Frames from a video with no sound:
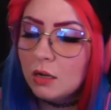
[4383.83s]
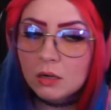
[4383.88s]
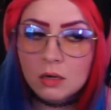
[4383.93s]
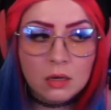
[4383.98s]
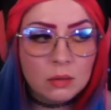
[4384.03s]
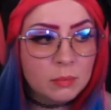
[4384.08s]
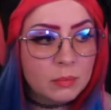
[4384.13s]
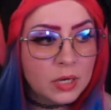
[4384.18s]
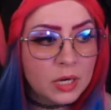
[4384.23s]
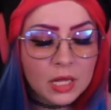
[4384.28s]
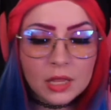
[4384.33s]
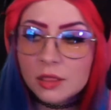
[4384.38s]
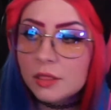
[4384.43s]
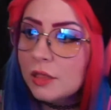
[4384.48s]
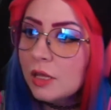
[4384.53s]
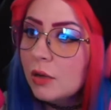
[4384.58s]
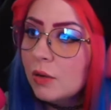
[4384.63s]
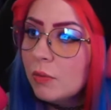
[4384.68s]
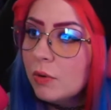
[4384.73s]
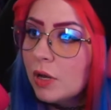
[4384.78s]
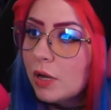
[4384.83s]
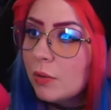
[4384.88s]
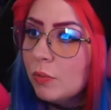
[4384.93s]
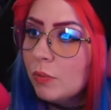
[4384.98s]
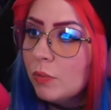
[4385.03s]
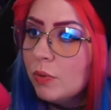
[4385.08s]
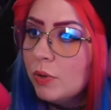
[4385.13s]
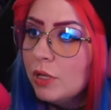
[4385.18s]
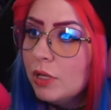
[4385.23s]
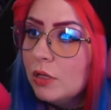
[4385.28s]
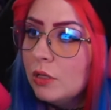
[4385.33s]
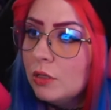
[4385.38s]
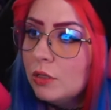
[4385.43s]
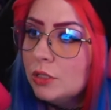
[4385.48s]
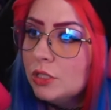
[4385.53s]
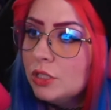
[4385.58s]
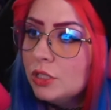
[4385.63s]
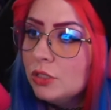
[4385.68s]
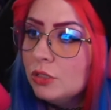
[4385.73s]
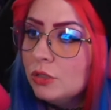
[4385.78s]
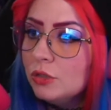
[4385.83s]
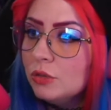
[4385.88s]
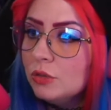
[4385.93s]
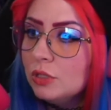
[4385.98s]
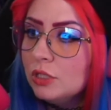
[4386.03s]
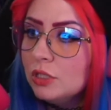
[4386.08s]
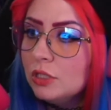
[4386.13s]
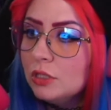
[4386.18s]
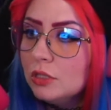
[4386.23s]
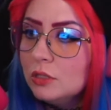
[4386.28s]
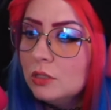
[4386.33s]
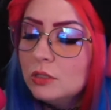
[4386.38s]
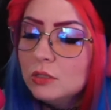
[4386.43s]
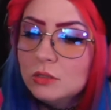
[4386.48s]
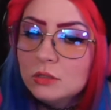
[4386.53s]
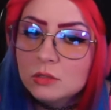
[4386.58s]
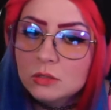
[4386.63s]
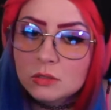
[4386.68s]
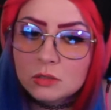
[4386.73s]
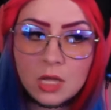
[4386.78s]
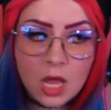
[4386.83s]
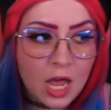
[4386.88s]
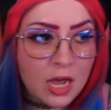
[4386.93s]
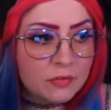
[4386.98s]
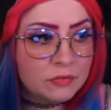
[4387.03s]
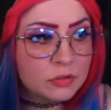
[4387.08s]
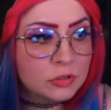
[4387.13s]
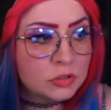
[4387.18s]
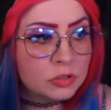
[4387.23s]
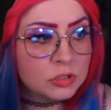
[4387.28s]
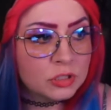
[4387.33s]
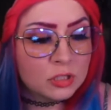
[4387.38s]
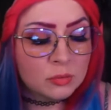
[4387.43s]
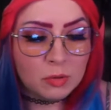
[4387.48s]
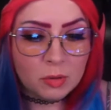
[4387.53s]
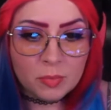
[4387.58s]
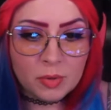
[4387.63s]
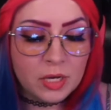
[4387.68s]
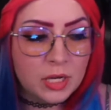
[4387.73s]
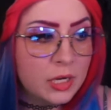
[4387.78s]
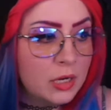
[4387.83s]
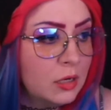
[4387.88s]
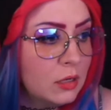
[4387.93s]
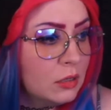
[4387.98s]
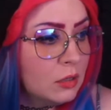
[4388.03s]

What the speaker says: But I think what I will do is after stream, I might